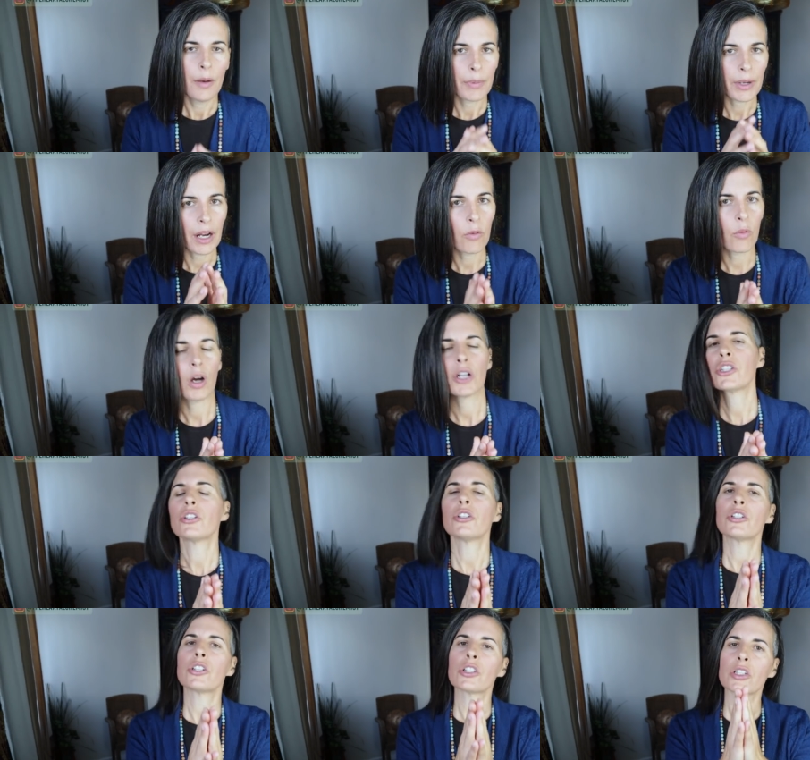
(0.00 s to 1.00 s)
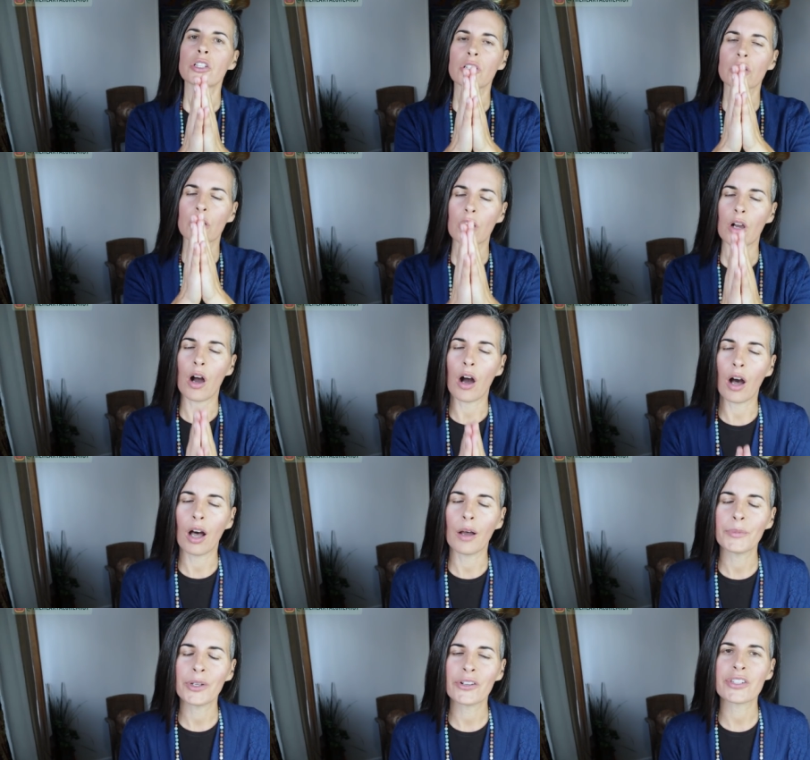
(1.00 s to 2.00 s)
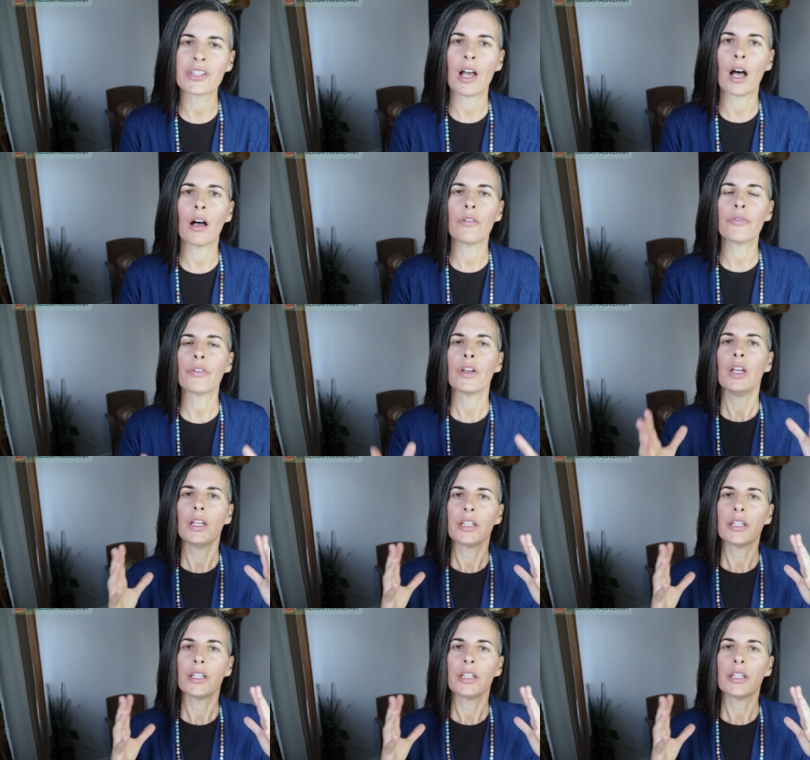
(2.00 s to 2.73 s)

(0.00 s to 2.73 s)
But I want you to just calm yourself,